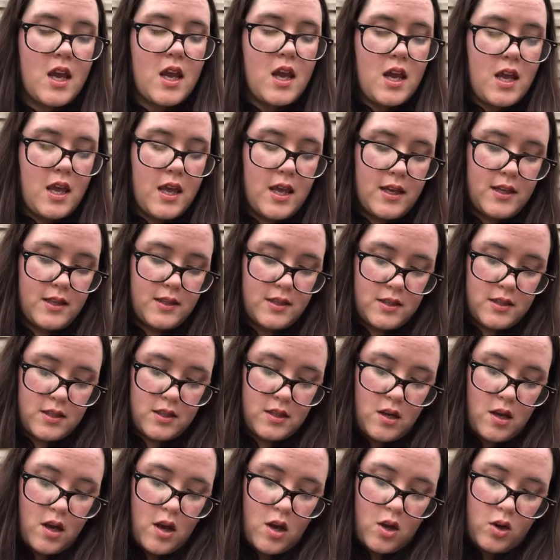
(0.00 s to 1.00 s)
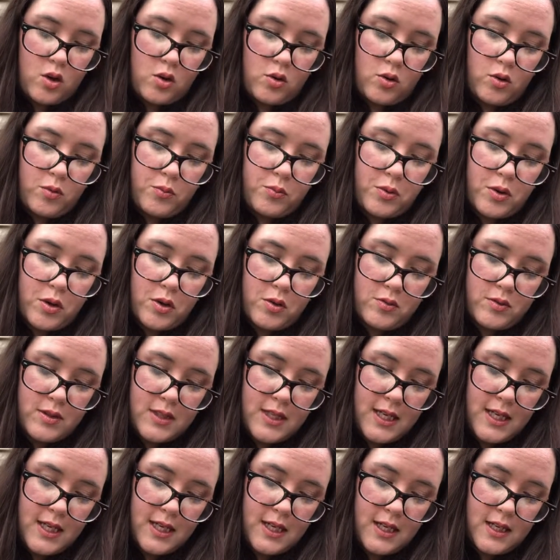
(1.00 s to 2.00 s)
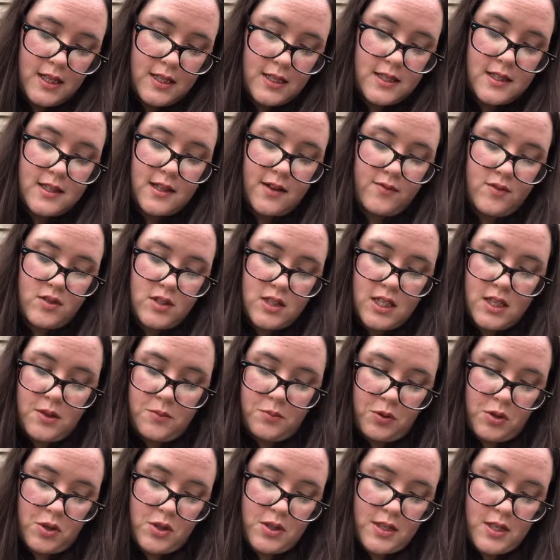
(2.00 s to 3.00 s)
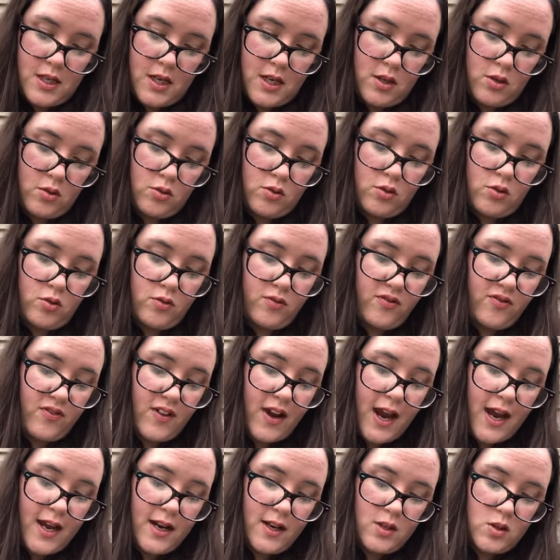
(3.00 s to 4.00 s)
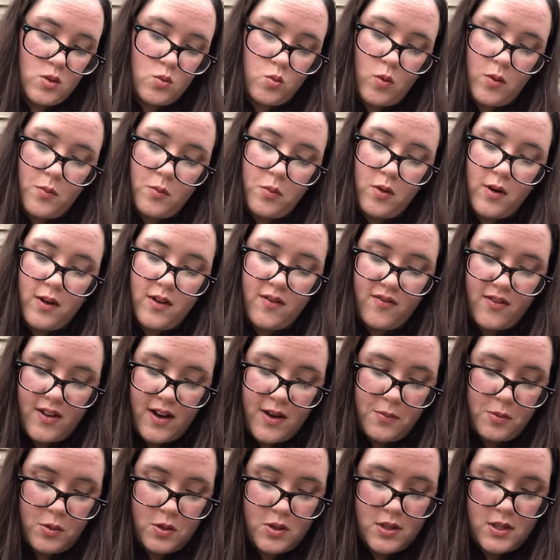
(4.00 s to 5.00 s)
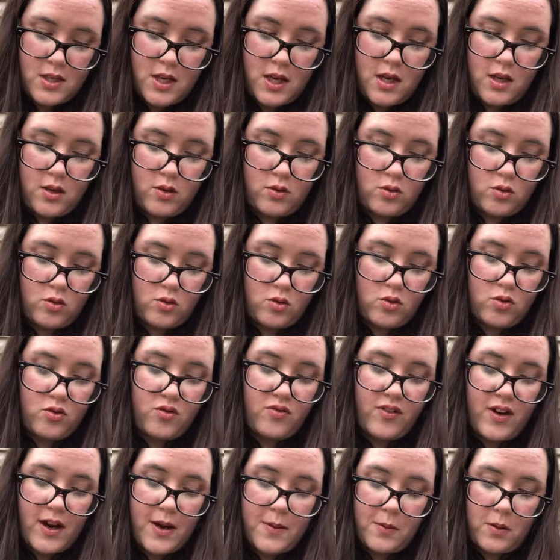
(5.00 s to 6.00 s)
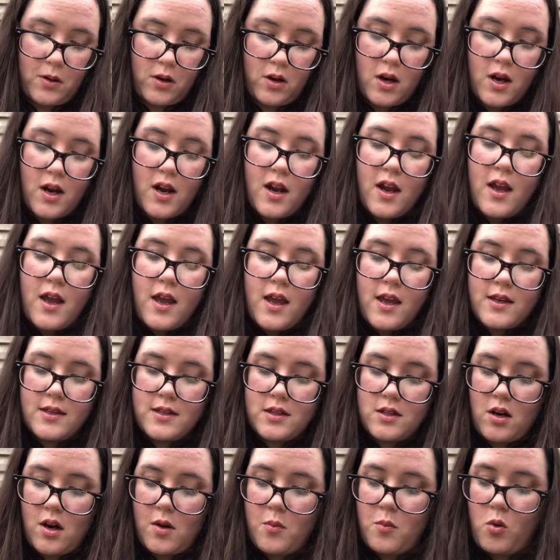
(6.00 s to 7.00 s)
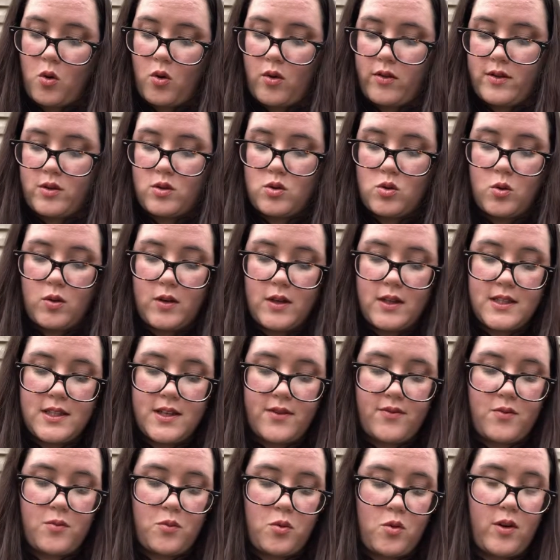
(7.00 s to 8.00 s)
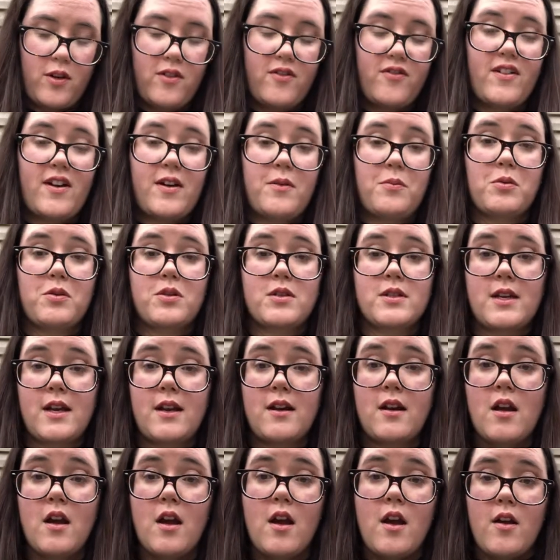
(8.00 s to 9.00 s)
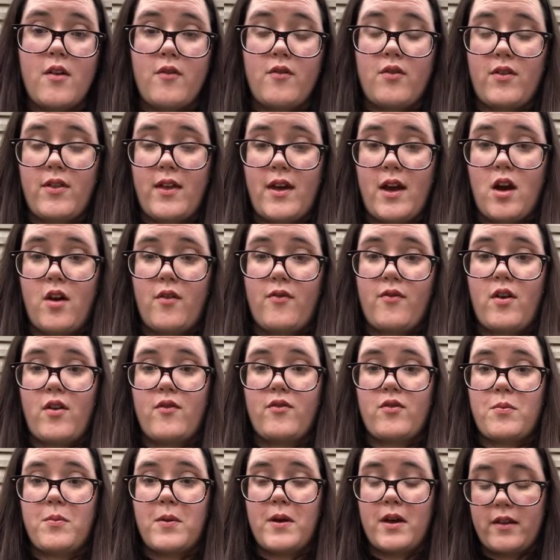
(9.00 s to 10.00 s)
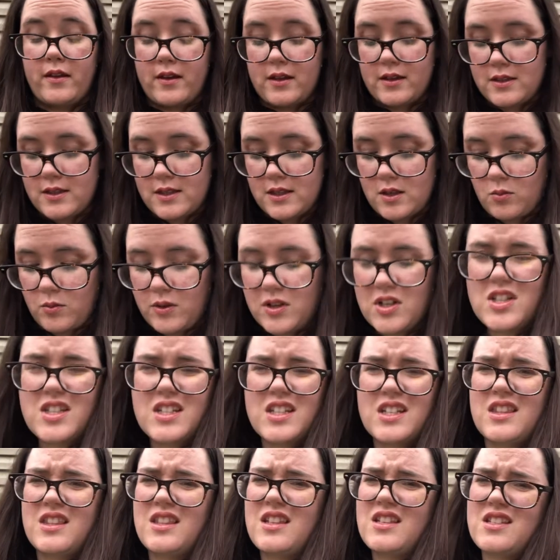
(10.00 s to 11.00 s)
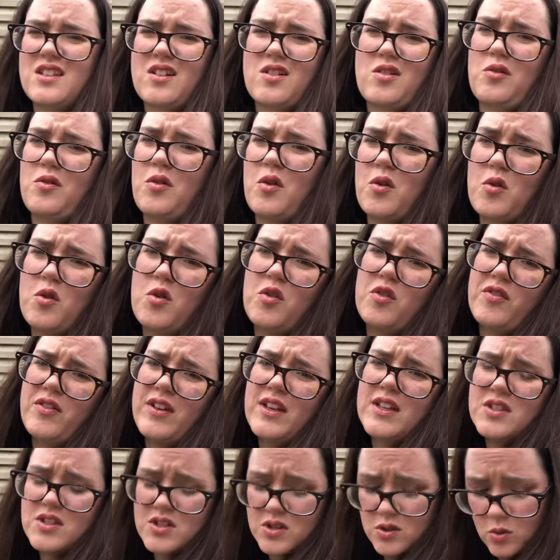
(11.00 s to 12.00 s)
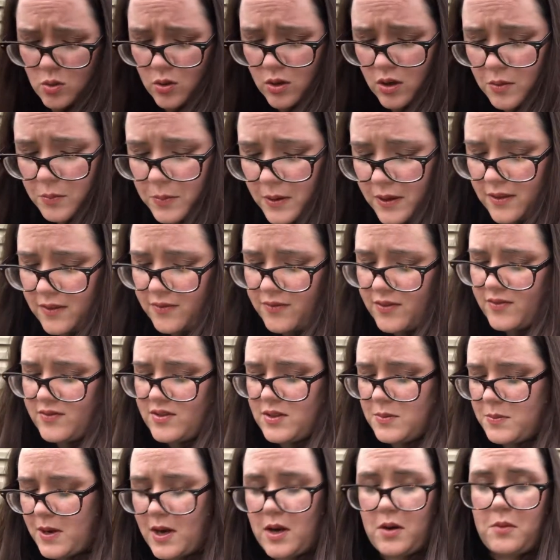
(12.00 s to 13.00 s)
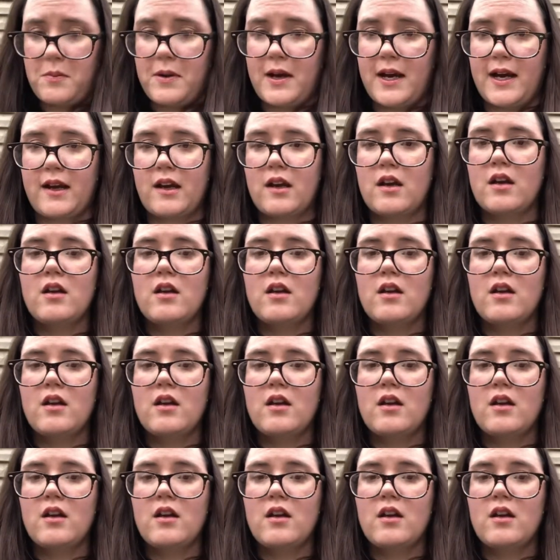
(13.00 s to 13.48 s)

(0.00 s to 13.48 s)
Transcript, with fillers: It's Crude protein is 17%, crude fat is 1.5%, and crude fiber is not more than 27.5% for the alfalfa pellets. And we just get these at our local feed store by the 50 pound bag.